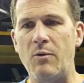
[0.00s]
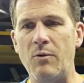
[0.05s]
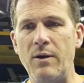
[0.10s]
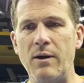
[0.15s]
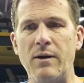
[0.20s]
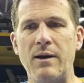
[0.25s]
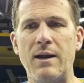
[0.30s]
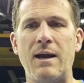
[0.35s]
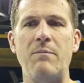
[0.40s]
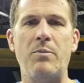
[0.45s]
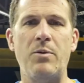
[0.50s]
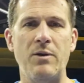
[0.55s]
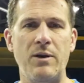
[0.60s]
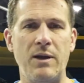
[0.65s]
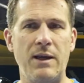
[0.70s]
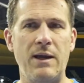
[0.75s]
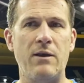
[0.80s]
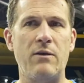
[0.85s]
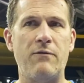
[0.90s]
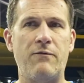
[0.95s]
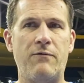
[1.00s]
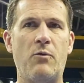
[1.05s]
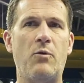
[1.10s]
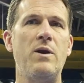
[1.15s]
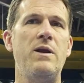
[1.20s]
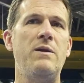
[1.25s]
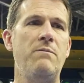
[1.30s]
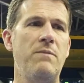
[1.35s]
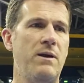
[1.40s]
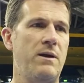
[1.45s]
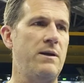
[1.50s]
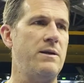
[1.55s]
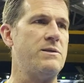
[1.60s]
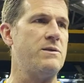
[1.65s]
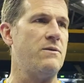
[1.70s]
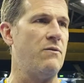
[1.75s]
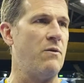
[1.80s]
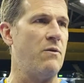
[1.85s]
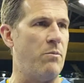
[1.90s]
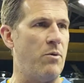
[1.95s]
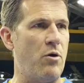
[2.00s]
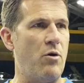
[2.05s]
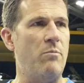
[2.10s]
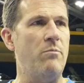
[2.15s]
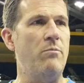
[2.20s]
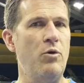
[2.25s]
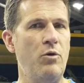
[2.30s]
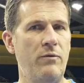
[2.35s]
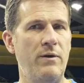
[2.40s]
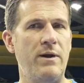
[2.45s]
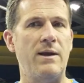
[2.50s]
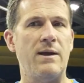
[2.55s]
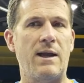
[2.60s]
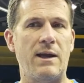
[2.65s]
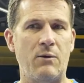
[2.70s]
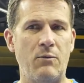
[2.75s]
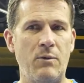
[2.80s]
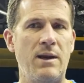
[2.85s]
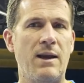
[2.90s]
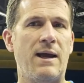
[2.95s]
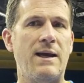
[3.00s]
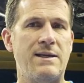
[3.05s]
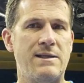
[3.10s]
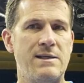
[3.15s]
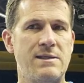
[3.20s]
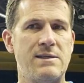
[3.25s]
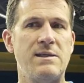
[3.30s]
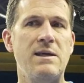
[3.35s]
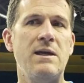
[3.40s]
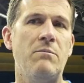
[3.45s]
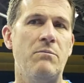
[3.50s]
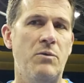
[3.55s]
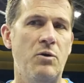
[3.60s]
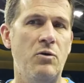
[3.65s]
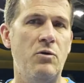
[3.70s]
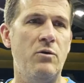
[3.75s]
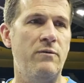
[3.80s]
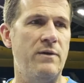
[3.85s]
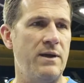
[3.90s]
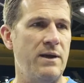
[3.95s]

we are not putting together 40 minutes of the ball moving like we like to see it move.